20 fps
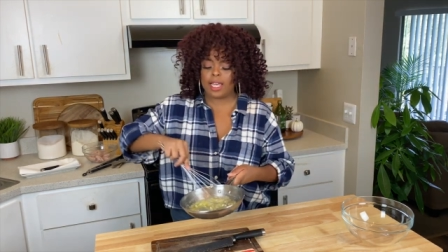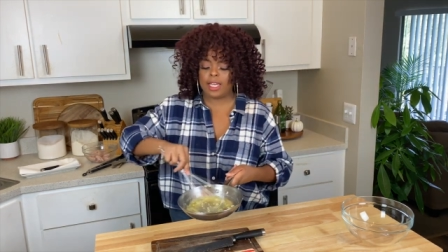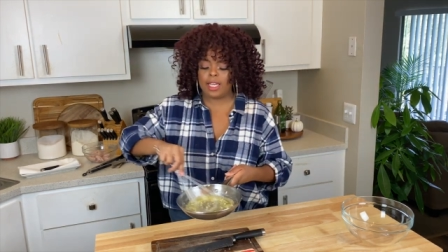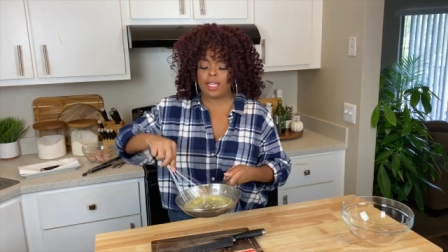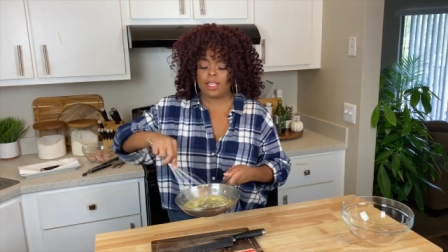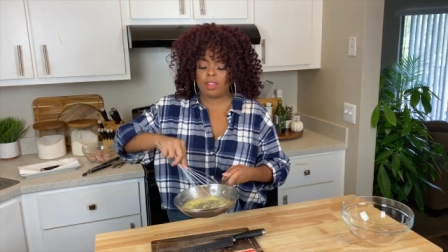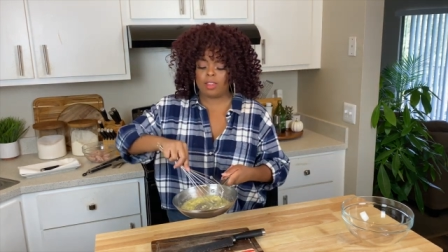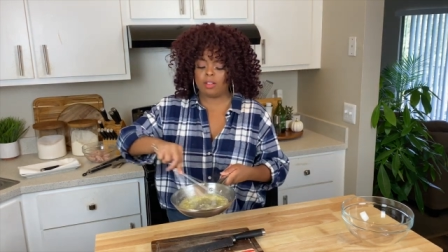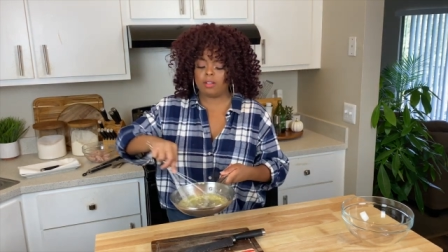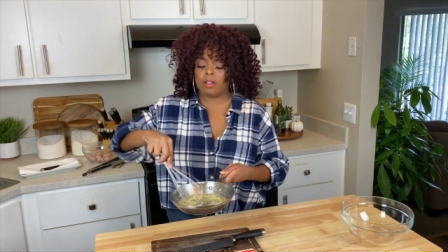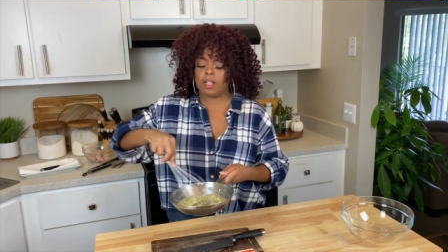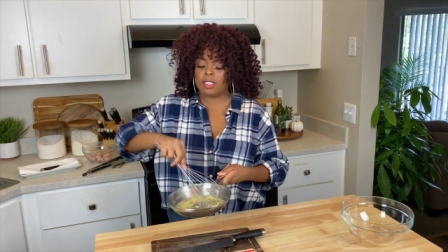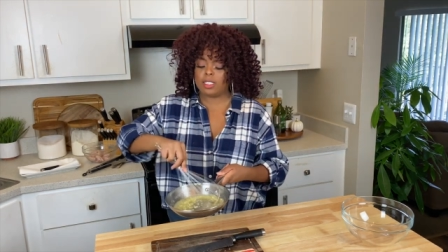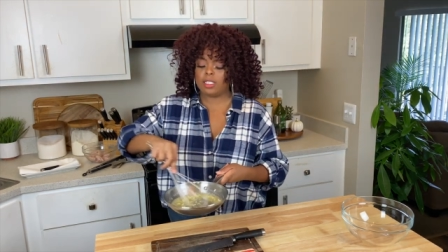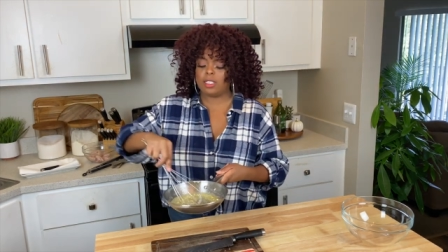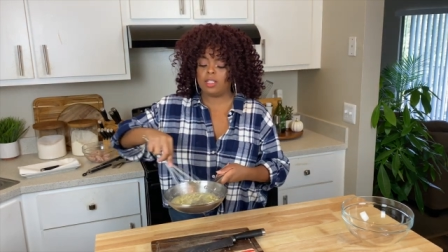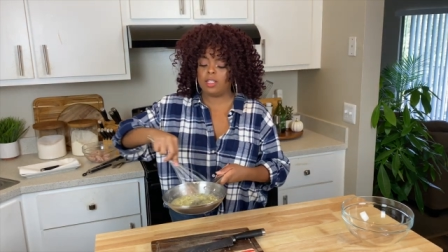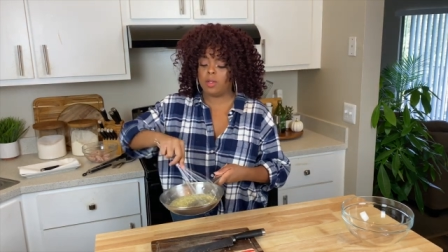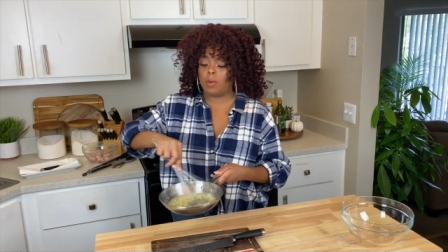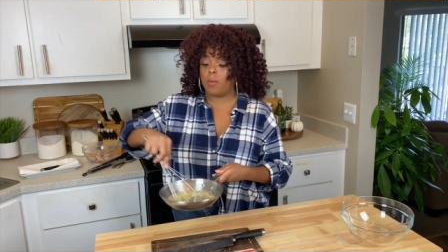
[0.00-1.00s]
take it the
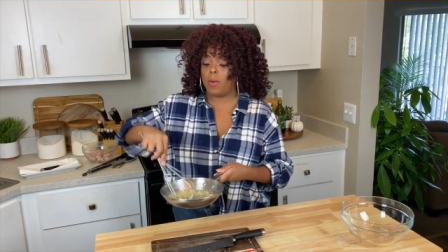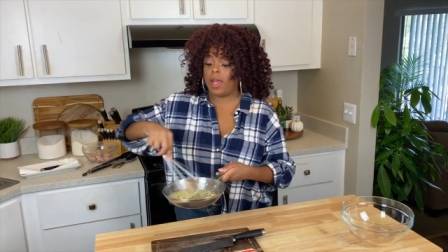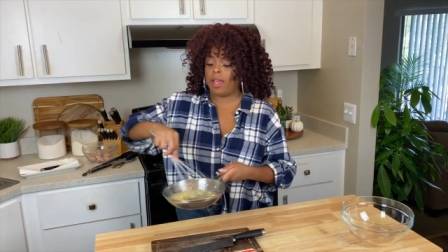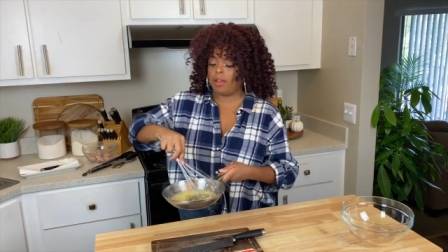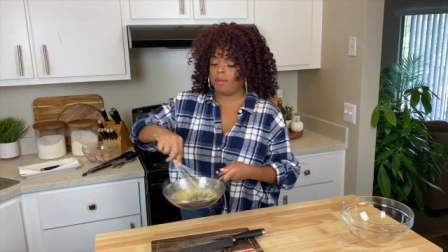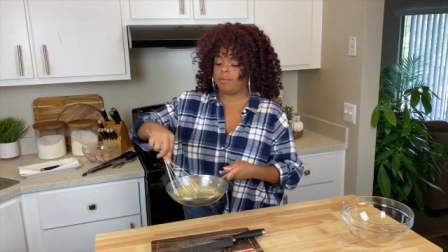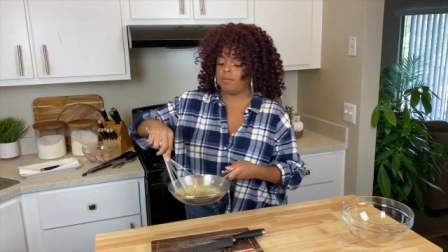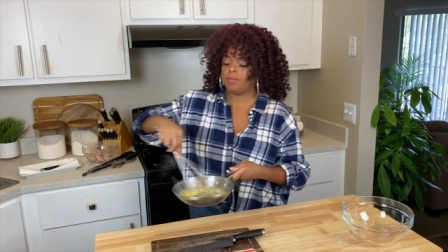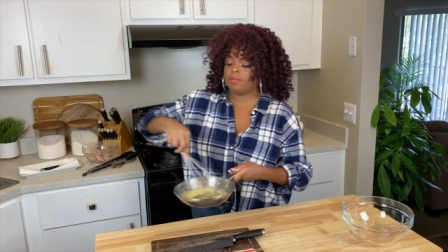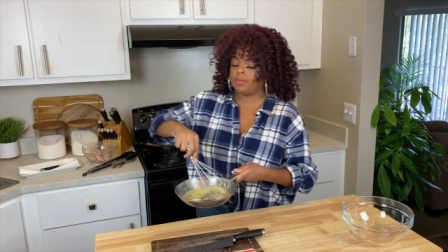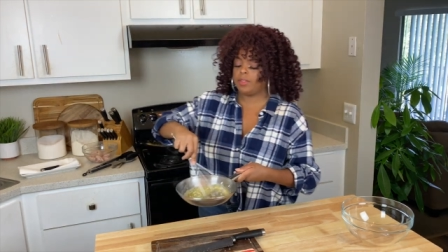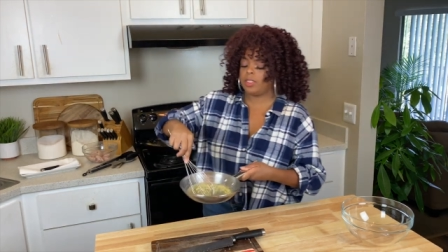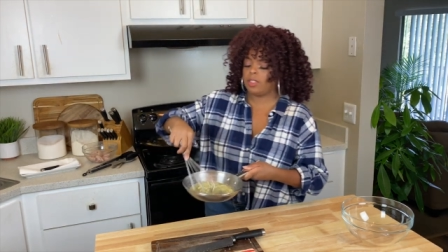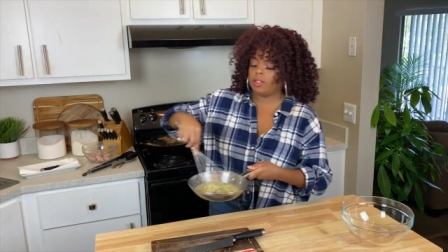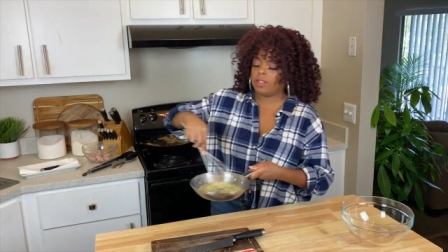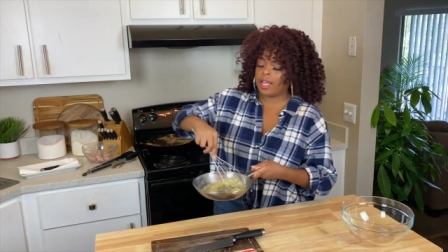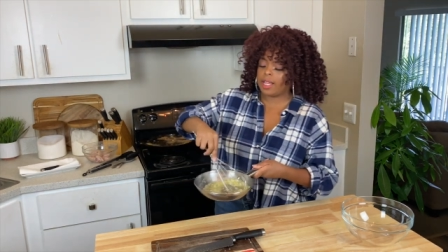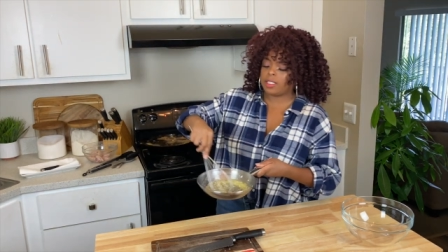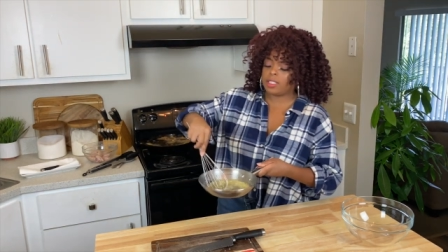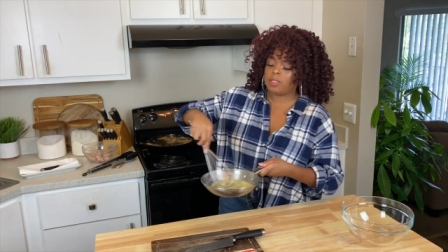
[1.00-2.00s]
rest of the way.
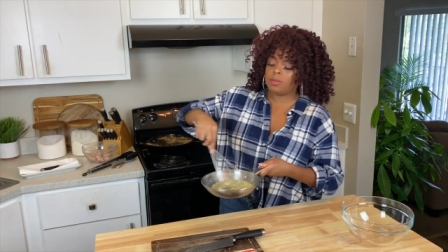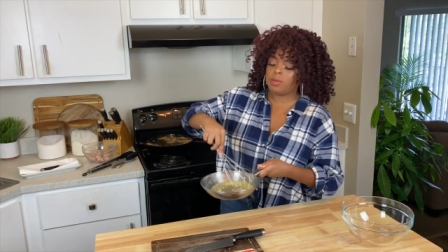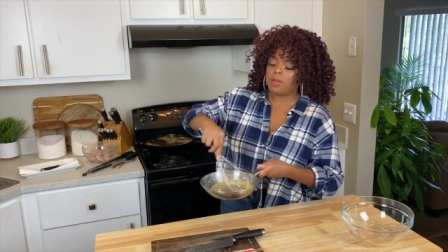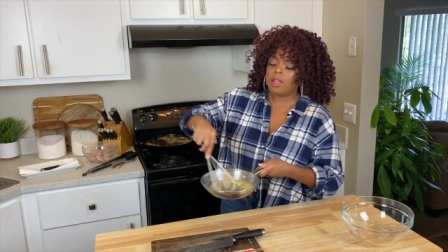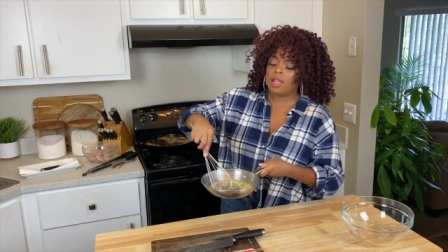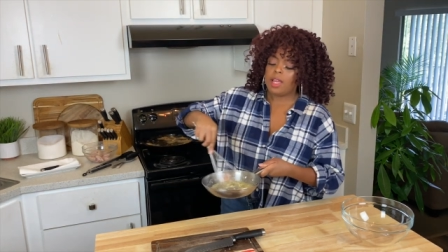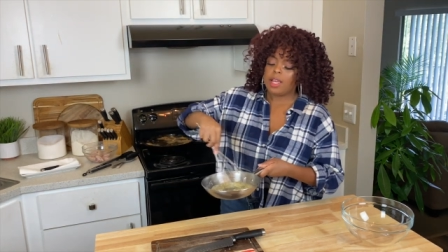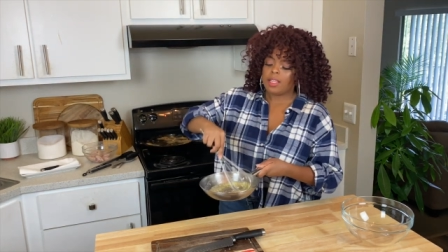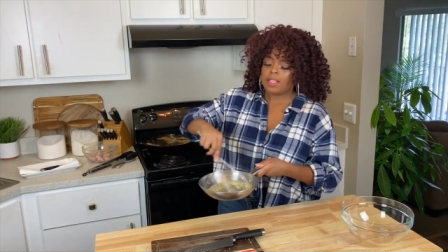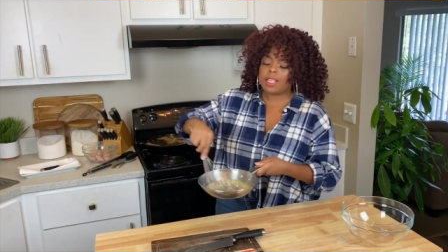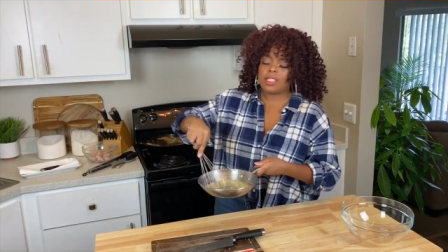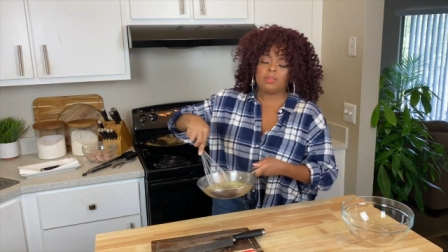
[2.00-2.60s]
So that's,